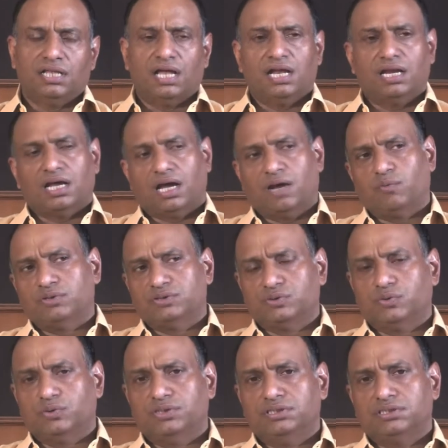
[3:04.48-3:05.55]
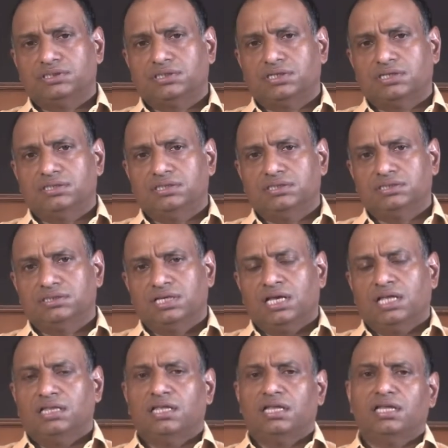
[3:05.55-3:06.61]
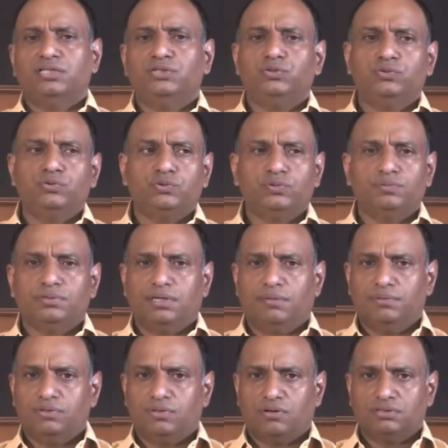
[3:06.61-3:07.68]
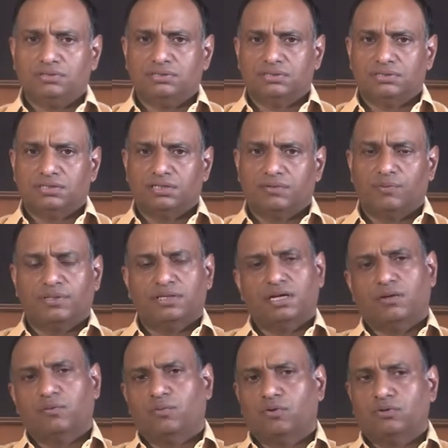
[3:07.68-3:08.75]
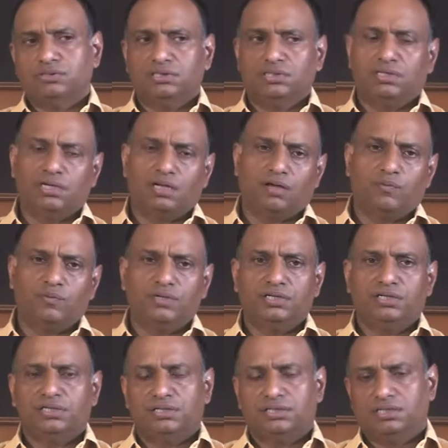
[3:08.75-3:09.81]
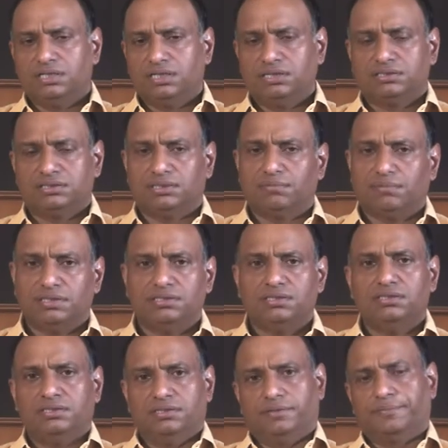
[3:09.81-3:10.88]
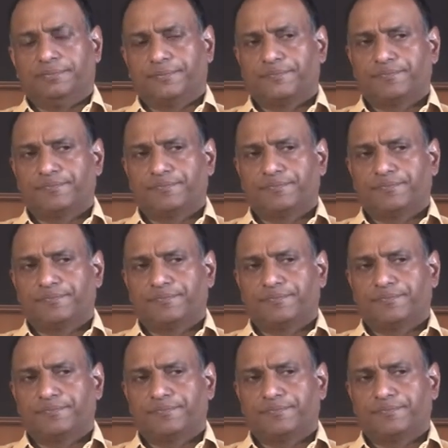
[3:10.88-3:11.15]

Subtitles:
and I was good in studies, then I choose to become a doctor. Whether I want it, love it, it's immaterial.